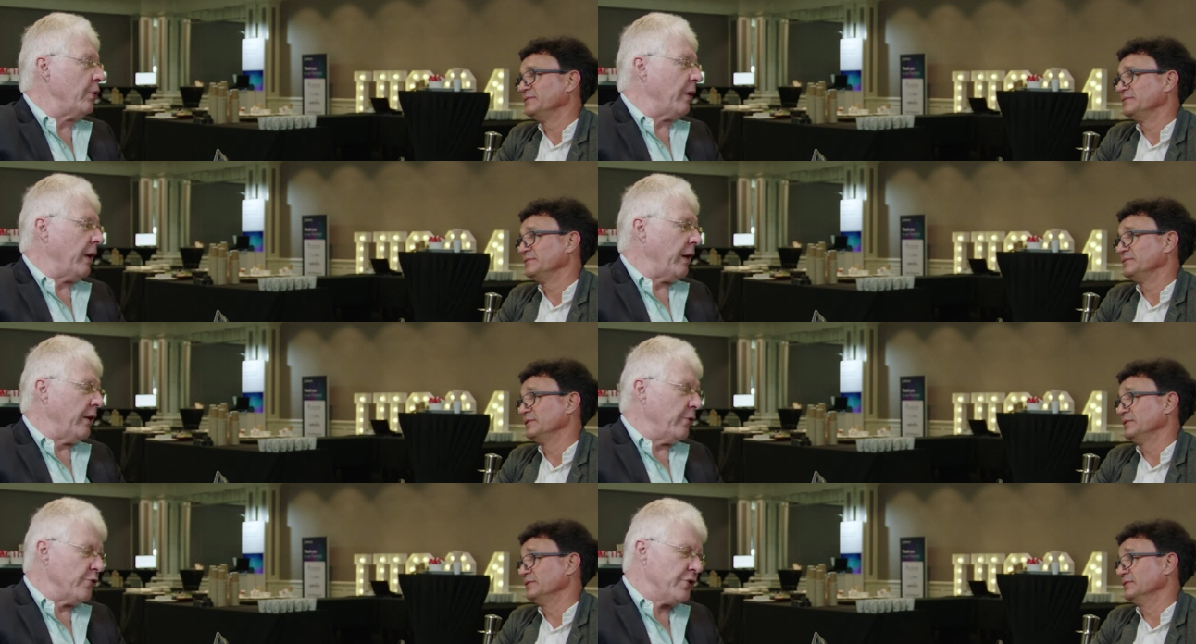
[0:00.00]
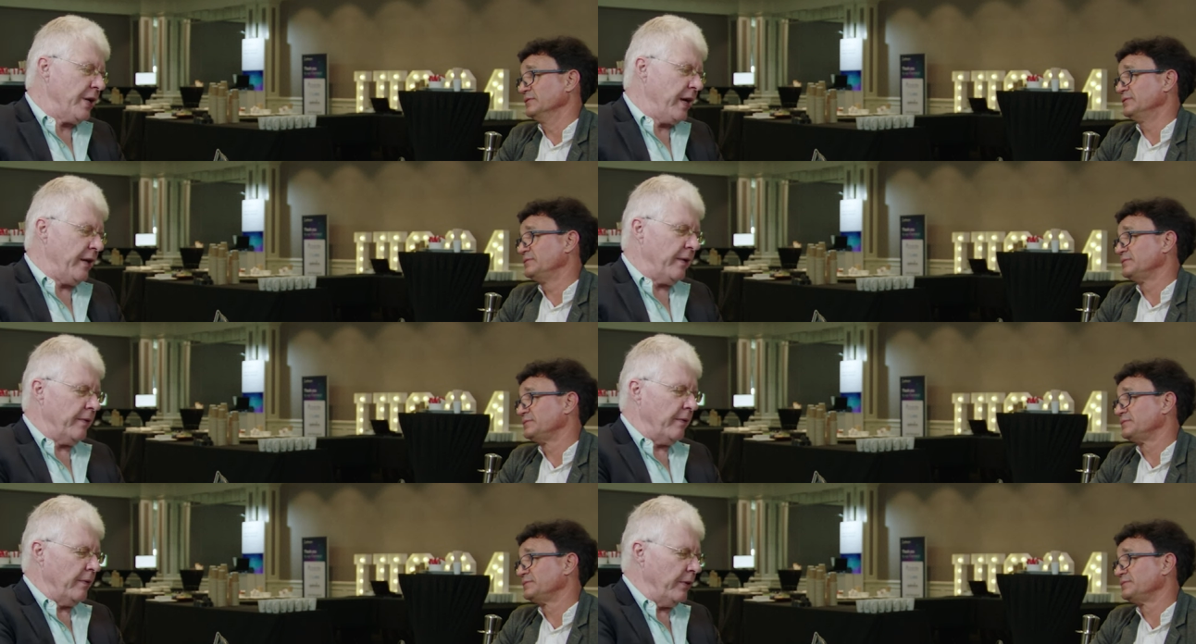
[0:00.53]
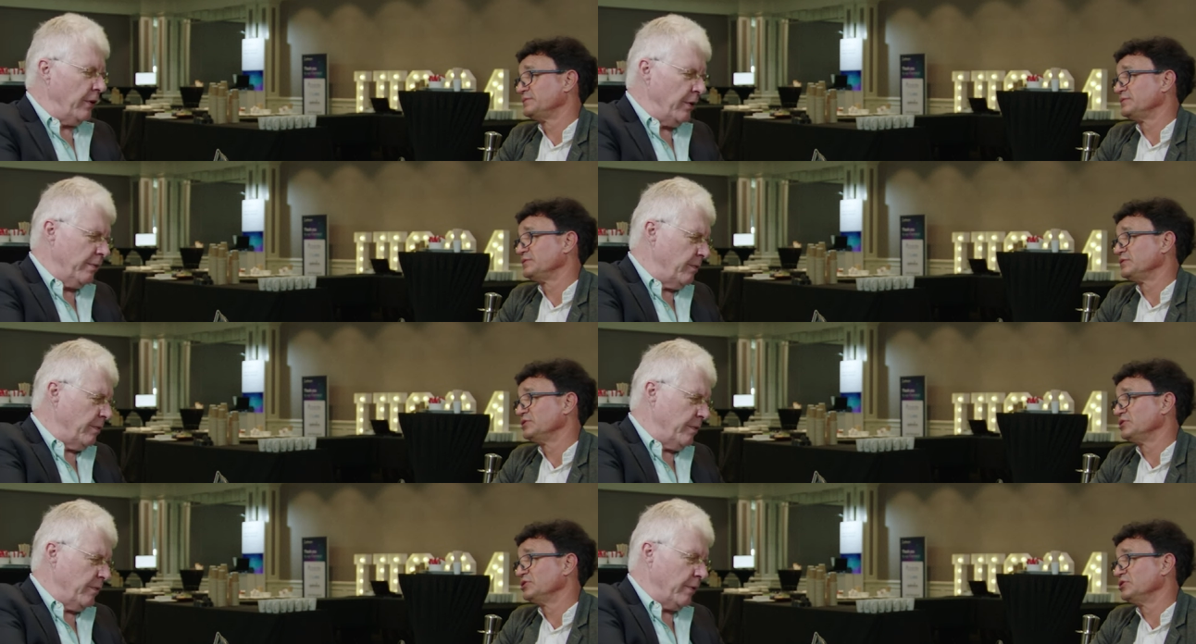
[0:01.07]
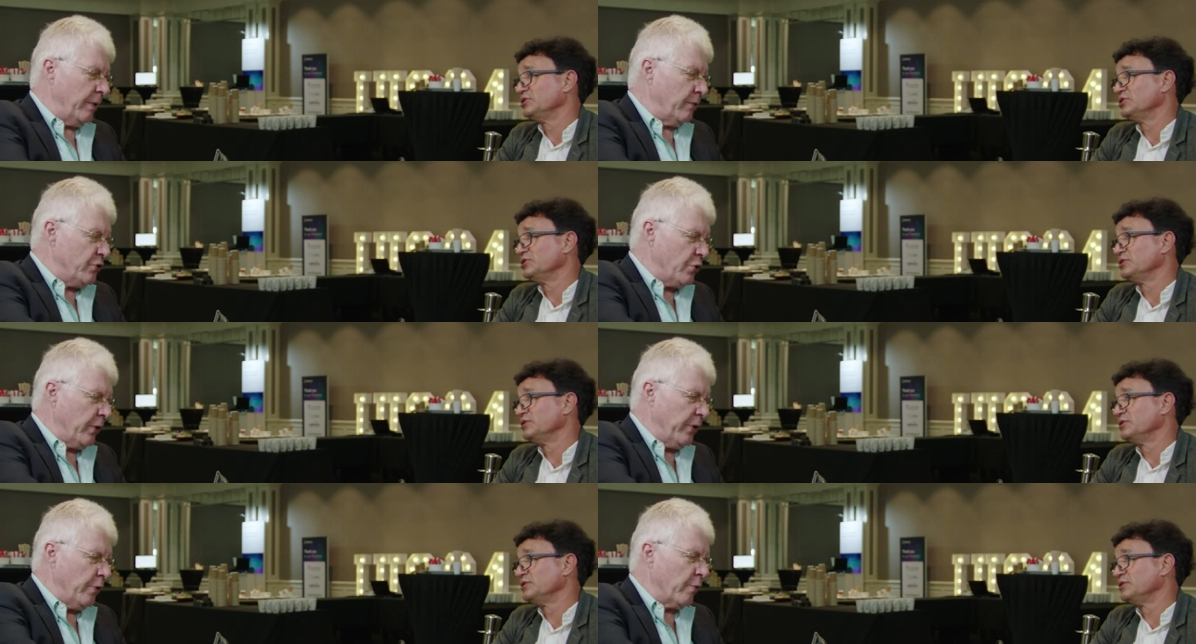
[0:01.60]
Speaker 1: I understand, I uh,
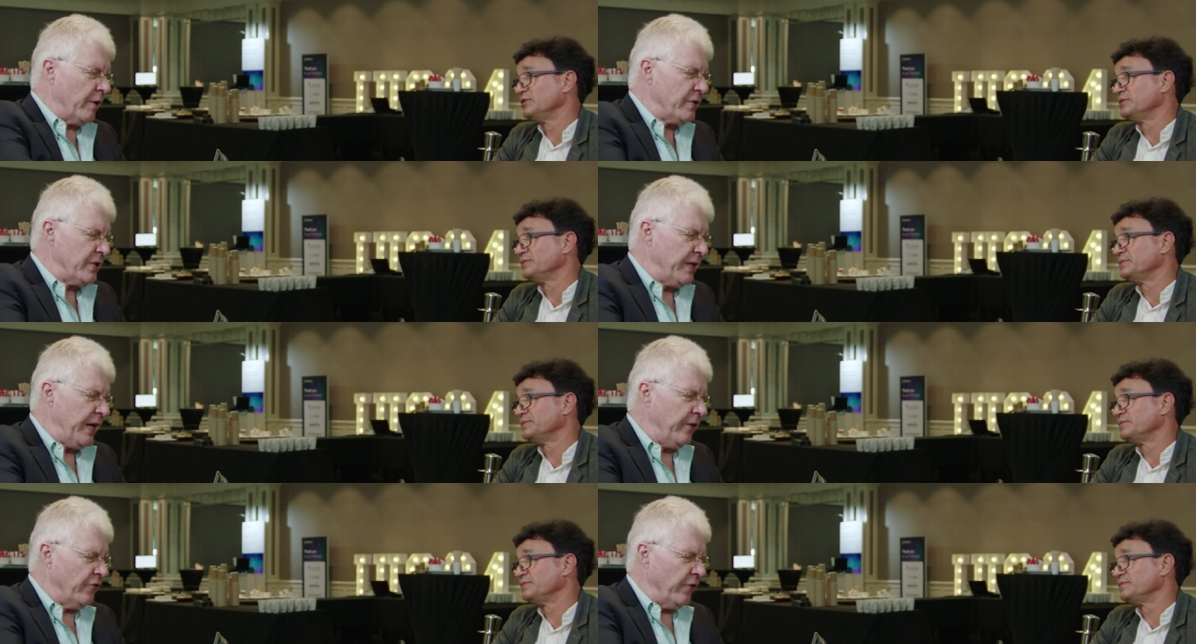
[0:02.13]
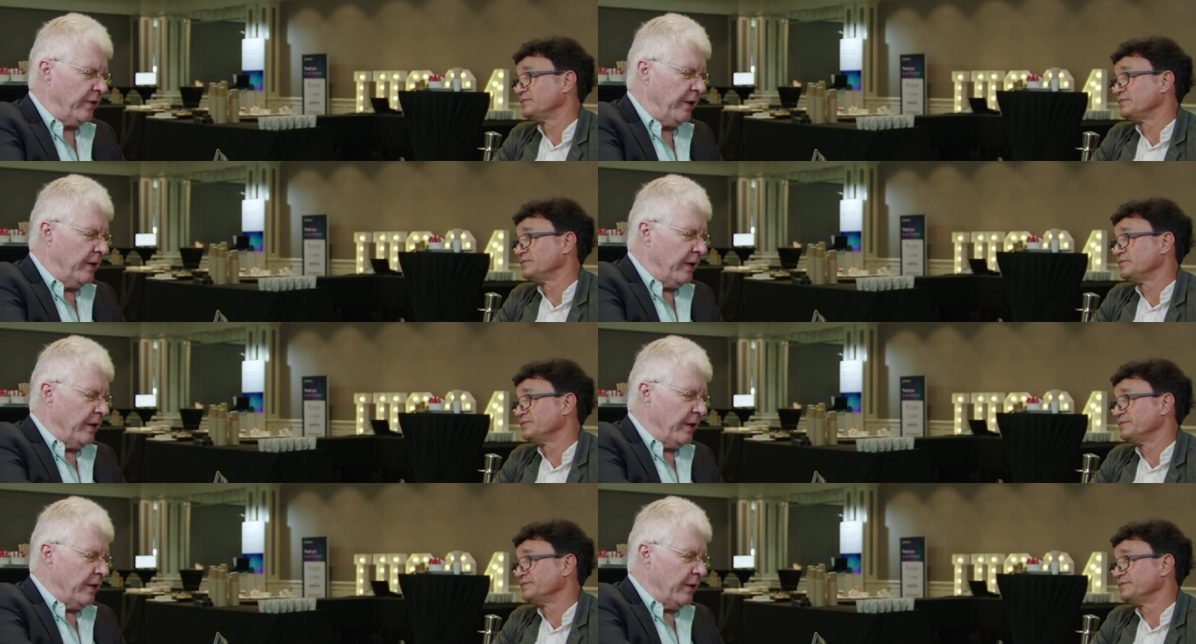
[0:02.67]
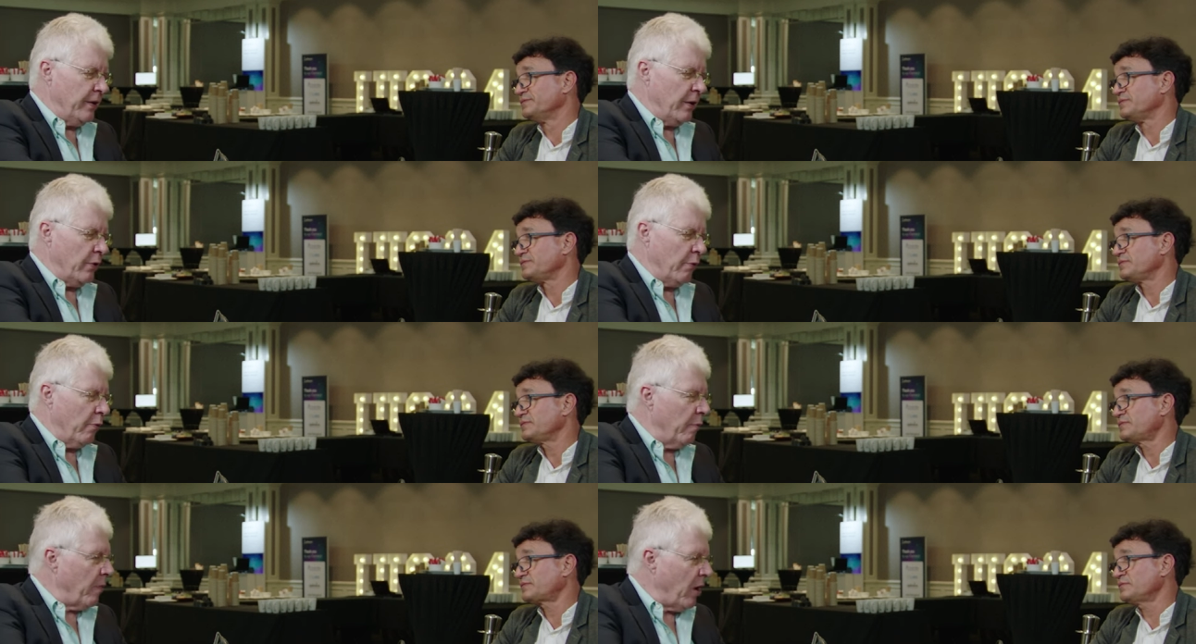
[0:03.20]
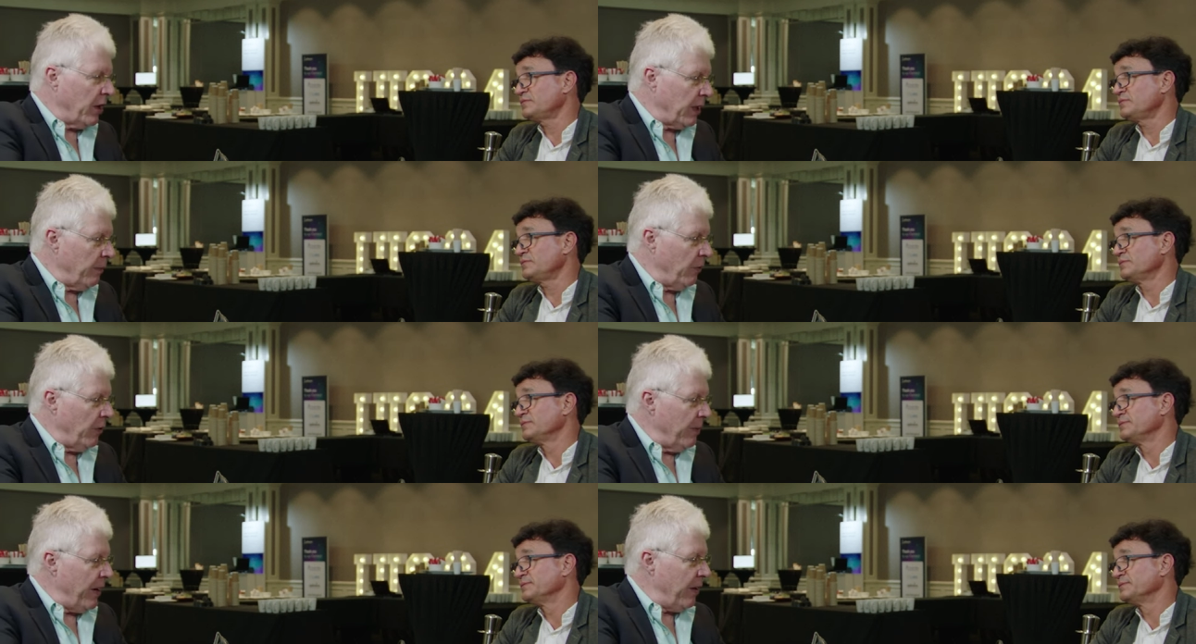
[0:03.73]
saw your presentation, a
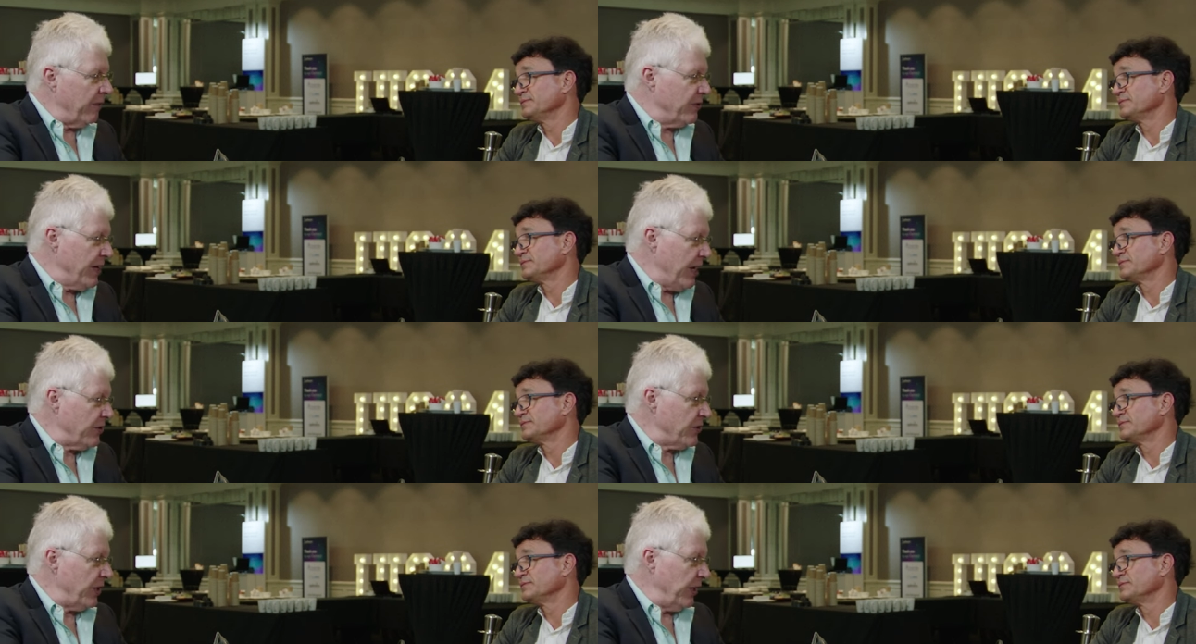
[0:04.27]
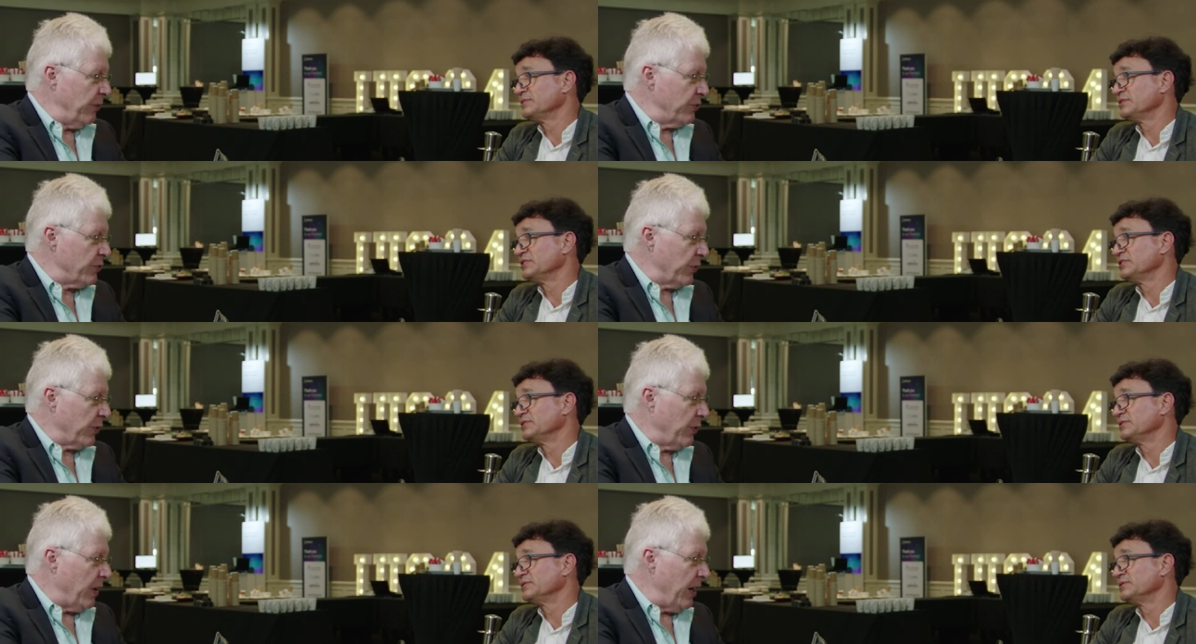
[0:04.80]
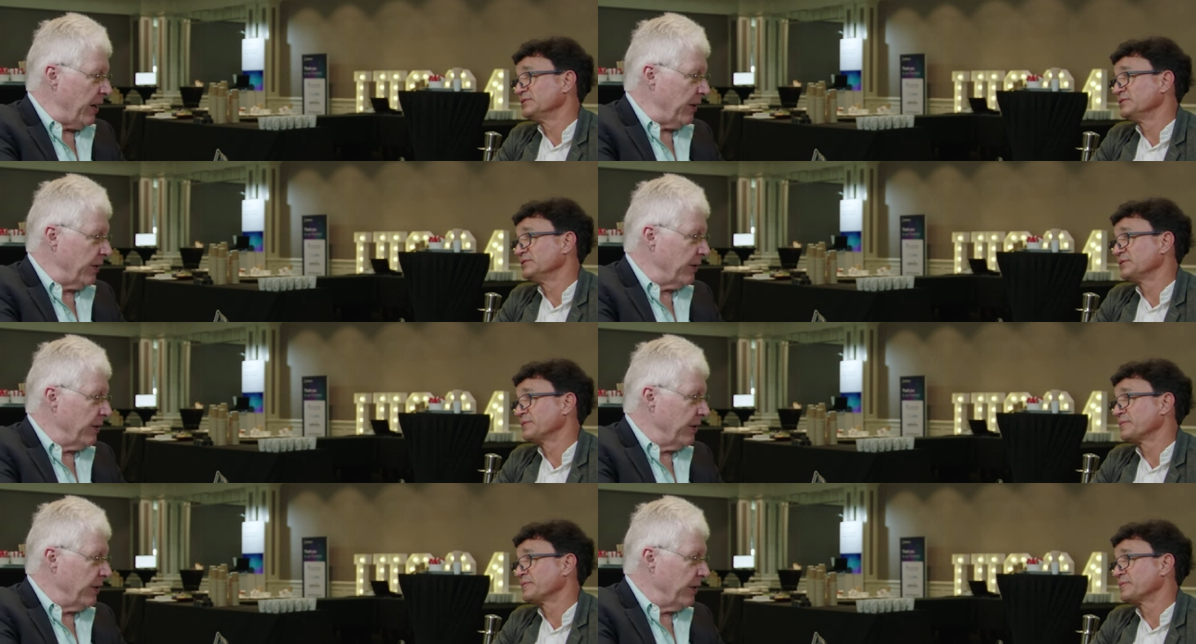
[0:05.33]
remarkable amount of testing was required.